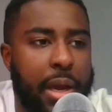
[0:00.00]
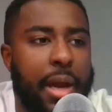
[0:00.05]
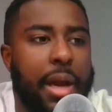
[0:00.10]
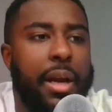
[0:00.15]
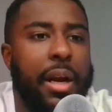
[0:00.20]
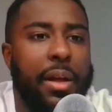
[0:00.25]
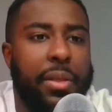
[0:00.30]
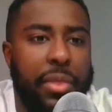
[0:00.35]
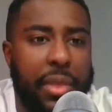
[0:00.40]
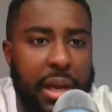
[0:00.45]

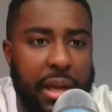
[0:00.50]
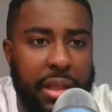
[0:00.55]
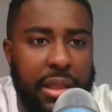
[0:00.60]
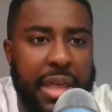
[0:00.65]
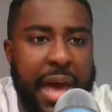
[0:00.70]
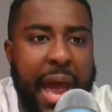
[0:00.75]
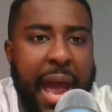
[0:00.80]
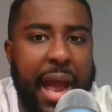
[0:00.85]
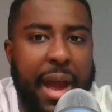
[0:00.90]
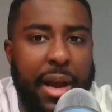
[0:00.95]
And I think
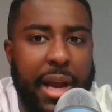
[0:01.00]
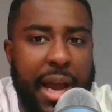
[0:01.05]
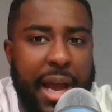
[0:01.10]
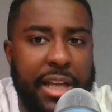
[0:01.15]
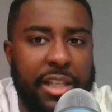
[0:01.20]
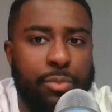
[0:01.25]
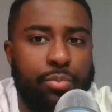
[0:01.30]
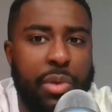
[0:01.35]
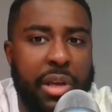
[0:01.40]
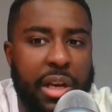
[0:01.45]
that
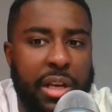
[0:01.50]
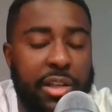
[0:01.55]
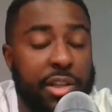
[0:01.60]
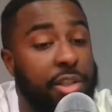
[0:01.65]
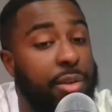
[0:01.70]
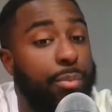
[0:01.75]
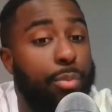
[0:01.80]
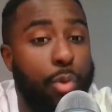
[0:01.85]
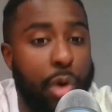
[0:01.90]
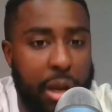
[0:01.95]
has been a
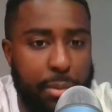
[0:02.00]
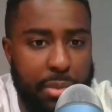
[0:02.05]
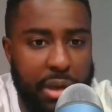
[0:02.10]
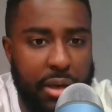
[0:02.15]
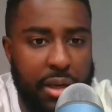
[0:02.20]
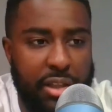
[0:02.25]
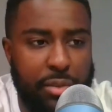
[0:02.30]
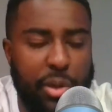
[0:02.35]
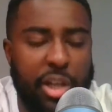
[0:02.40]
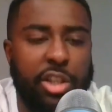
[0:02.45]

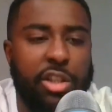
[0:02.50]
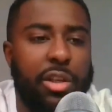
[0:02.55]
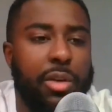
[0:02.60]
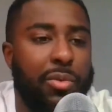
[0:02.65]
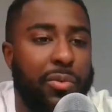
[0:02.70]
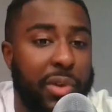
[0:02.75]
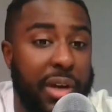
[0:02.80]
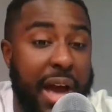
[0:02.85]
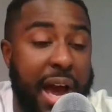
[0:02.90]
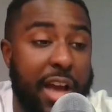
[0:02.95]
disappointment, especially
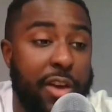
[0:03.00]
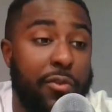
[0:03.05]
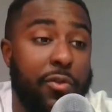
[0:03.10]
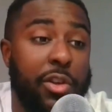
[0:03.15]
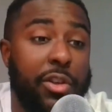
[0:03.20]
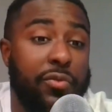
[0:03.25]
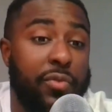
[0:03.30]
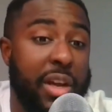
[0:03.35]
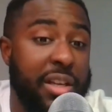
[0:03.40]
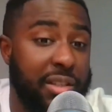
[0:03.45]
with a guy you've
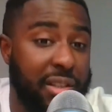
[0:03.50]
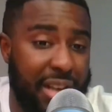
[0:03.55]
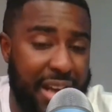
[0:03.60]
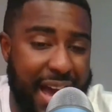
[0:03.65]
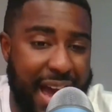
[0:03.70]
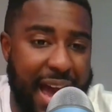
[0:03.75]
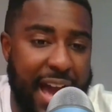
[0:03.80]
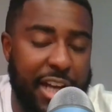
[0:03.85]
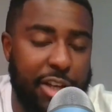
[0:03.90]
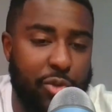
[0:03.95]
invested a
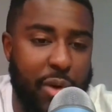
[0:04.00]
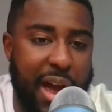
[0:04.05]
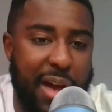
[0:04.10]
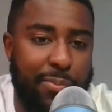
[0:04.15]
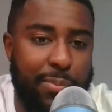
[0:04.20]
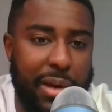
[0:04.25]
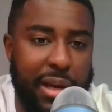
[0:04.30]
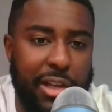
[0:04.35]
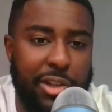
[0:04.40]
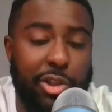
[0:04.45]
high
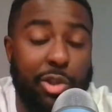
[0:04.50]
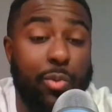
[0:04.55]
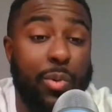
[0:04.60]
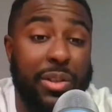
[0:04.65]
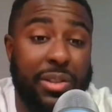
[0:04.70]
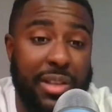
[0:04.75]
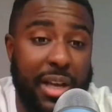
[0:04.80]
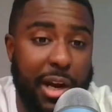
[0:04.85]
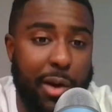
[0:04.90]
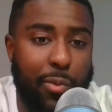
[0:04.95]
draft pick into
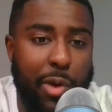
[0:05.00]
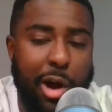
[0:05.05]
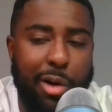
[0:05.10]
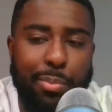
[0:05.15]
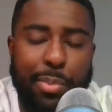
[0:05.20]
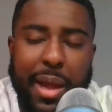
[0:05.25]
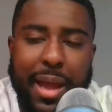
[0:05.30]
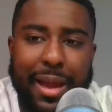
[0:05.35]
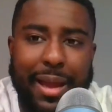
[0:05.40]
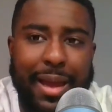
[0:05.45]
a
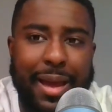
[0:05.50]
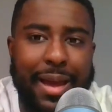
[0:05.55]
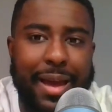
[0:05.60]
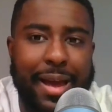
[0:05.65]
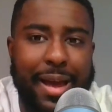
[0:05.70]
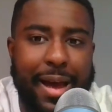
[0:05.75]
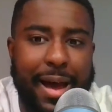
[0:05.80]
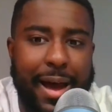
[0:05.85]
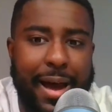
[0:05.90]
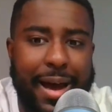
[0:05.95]
second-round pick,
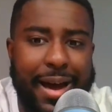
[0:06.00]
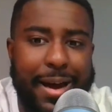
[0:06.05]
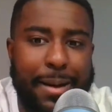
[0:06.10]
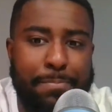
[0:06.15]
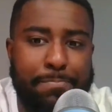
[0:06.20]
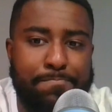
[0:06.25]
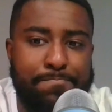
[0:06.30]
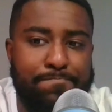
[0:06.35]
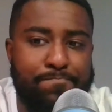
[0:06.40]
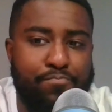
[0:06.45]
a
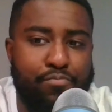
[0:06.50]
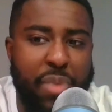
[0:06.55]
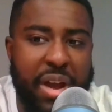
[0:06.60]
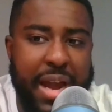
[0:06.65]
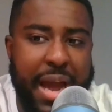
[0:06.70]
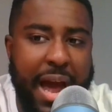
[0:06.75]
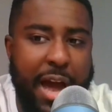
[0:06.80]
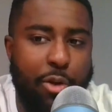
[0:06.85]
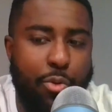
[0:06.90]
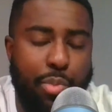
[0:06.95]

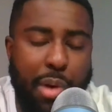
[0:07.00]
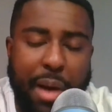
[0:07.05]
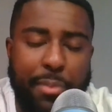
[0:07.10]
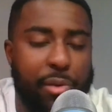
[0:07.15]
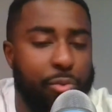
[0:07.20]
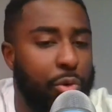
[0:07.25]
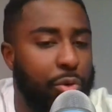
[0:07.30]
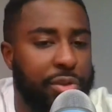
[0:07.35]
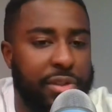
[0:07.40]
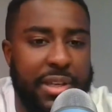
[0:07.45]
guy who
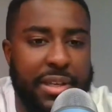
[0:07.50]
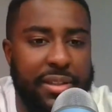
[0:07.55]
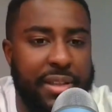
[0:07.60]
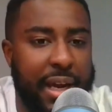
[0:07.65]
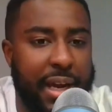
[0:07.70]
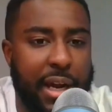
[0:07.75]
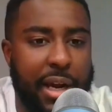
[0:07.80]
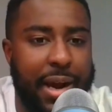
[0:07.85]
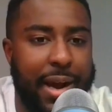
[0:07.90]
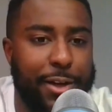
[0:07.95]
probably won't see a
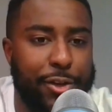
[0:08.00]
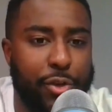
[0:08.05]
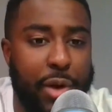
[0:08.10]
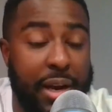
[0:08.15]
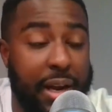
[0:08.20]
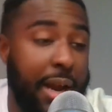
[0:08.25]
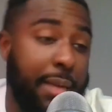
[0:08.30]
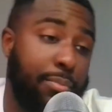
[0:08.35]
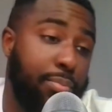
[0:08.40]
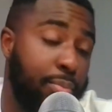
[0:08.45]
second
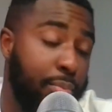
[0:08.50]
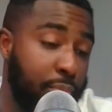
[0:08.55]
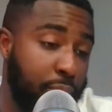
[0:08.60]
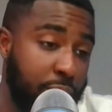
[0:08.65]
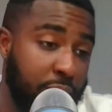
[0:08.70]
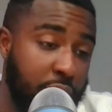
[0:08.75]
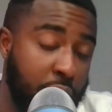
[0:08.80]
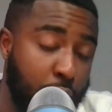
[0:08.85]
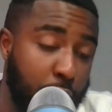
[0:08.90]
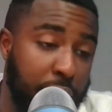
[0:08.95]
contract. And
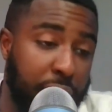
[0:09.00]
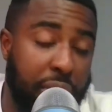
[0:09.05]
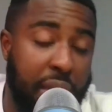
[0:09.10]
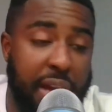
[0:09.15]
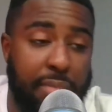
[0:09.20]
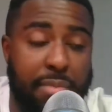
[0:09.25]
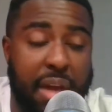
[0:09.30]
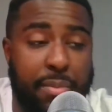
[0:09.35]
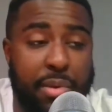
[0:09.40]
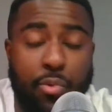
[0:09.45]
you would
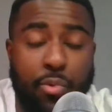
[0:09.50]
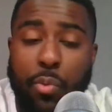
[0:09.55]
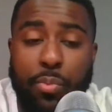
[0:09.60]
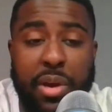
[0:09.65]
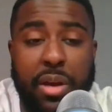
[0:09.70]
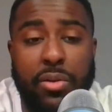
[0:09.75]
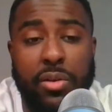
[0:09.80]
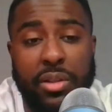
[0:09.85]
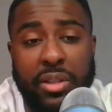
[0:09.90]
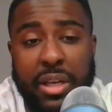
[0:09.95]
think maybe won't
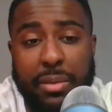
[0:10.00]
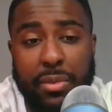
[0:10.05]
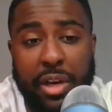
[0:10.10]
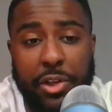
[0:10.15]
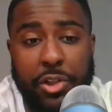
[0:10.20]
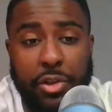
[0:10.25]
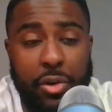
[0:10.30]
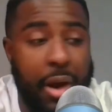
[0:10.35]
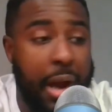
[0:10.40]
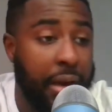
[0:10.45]
be in this team
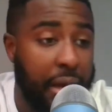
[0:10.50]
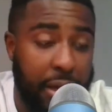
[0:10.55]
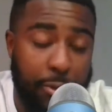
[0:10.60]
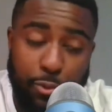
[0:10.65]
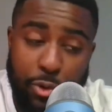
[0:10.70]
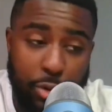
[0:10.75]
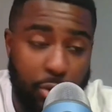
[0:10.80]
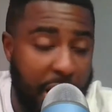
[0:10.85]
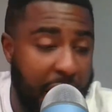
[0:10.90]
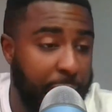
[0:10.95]
next year. Again,
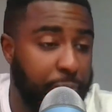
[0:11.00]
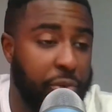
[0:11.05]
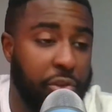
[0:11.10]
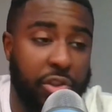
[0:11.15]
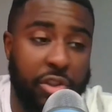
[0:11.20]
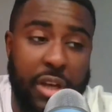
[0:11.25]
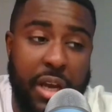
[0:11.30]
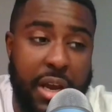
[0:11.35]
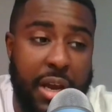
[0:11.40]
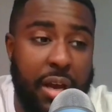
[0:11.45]
we'll have to
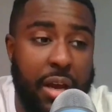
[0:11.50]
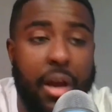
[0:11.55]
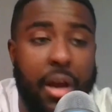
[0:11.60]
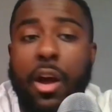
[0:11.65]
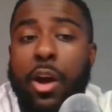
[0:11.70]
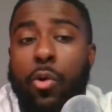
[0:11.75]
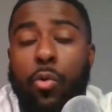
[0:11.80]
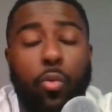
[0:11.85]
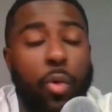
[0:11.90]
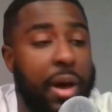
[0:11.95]
see
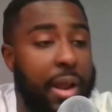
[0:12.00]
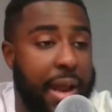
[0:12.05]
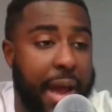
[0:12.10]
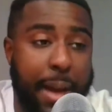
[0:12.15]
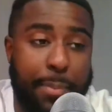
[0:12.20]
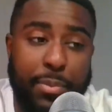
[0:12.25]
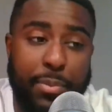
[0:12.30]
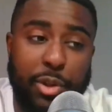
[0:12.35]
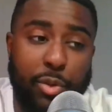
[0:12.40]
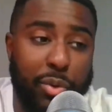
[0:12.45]
what
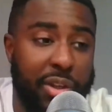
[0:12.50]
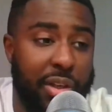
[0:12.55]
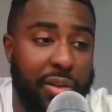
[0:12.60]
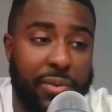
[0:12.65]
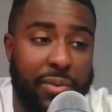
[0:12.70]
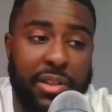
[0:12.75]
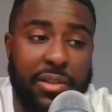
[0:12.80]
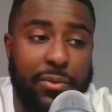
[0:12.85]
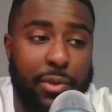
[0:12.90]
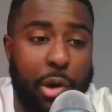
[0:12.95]
happens with the
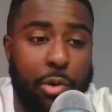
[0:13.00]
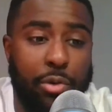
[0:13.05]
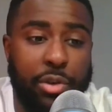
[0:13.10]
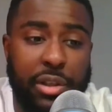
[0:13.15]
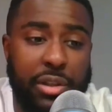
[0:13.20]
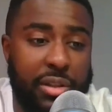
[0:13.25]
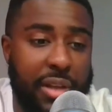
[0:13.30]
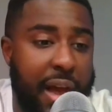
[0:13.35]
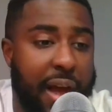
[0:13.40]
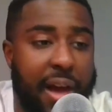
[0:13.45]
defensive
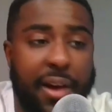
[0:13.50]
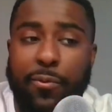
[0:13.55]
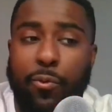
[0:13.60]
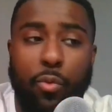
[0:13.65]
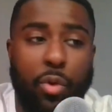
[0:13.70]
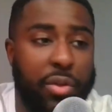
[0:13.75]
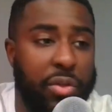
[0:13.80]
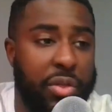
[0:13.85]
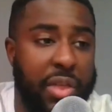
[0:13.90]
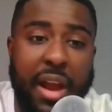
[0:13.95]
coaching staff,
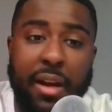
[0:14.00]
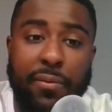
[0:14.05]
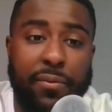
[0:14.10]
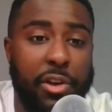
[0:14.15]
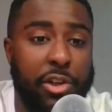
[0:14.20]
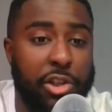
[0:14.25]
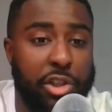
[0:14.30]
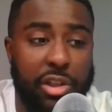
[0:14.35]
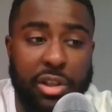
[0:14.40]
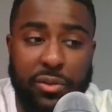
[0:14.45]
what their
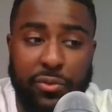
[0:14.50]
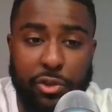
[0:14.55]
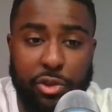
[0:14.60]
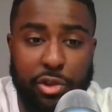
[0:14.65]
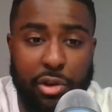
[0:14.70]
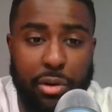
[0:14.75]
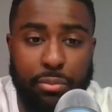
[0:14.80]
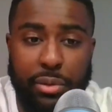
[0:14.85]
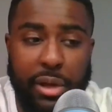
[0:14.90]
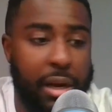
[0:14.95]
vision is for
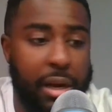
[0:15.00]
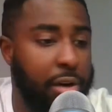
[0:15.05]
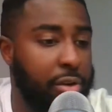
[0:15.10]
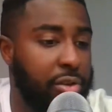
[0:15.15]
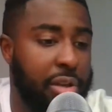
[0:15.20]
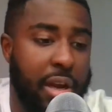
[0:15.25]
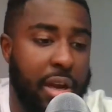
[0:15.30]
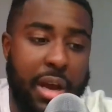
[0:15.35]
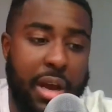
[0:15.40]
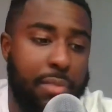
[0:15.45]
certain
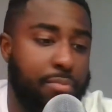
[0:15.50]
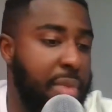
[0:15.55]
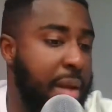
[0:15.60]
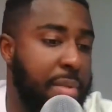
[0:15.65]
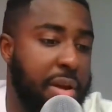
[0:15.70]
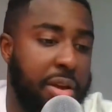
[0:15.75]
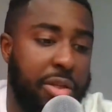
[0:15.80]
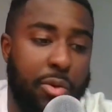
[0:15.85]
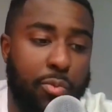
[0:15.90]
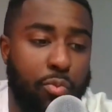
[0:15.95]
players.
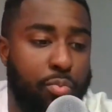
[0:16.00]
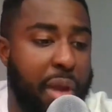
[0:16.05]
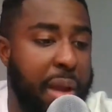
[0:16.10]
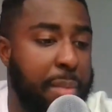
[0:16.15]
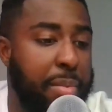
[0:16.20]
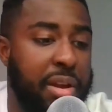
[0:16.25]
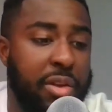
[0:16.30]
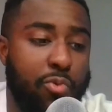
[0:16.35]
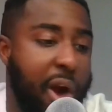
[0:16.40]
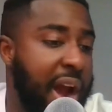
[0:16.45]

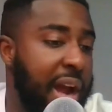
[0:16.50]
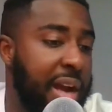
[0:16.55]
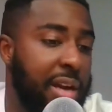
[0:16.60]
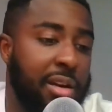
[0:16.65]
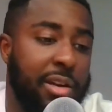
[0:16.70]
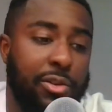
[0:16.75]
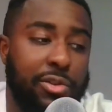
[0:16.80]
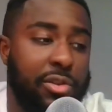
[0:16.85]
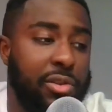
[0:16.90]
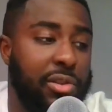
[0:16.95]
Maybe
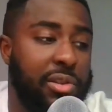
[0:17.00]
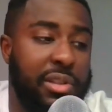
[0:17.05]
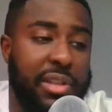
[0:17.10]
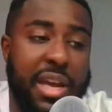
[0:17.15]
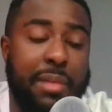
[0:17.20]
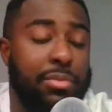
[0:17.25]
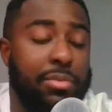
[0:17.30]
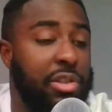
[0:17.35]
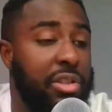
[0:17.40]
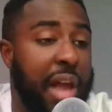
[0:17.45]
Ryan Nielsen's
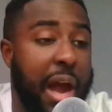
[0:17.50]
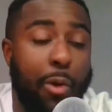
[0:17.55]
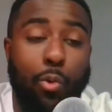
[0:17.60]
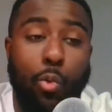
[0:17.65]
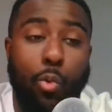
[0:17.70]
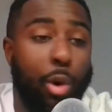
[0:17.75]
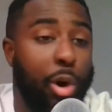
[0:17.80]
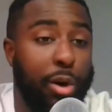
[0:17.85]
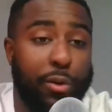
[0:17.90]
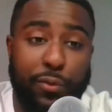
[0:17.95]
scheme does not
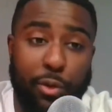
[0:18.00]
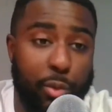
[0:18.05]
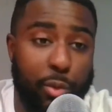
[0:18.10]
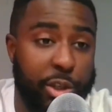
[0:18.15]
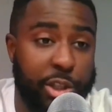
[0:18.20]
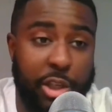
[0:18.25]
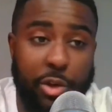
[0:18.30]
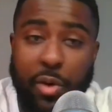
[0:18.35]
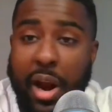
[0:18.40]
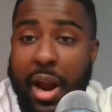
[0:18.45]
work for
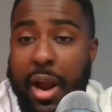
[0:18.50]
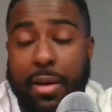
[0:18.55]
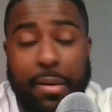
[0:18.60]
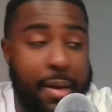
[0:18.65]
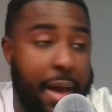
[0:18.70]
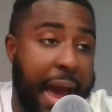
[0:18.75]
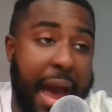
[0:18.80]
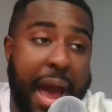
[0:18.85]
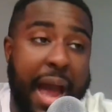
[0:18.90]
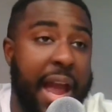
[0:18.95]
Richie Grant.
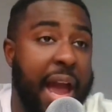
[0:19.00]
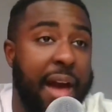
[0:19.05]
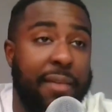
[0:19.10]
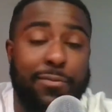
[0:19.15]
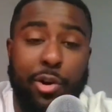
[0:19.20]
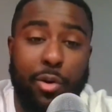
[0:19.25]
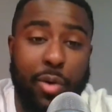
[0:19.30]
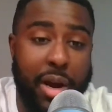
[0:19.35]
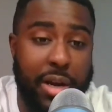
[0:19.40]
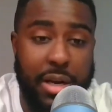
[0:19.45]
I
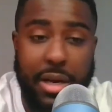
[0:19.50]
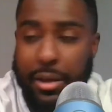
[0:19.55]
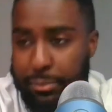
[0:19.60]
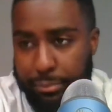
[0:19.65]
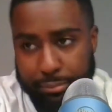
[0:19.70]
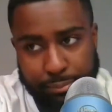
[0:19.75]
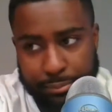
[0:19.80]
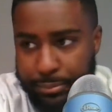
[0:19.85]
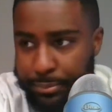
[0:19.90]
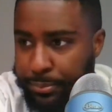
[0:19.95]
have no idea.
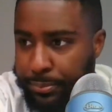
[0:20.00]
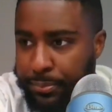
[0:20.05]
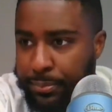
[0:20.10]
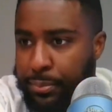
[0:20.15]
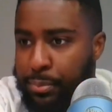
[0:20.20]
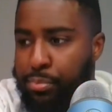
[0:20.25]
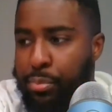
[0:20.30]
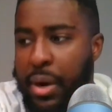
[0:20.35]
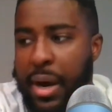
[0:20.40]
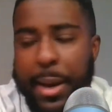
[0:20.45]

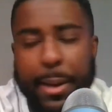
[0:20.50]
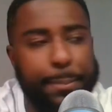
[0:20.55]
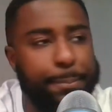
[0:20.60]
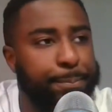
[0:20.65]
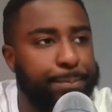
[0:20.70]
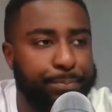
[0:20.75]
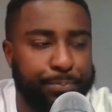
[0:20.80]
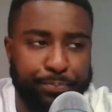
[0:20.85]
But